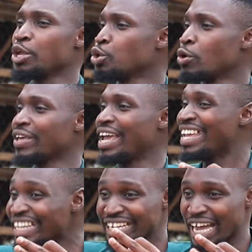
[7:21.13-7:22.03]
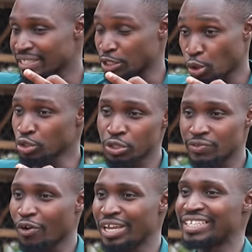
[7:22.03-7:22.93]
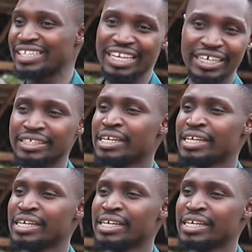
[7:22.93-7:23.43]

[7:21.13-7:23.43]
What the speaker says: you know, the heaters that you're going to use for heating.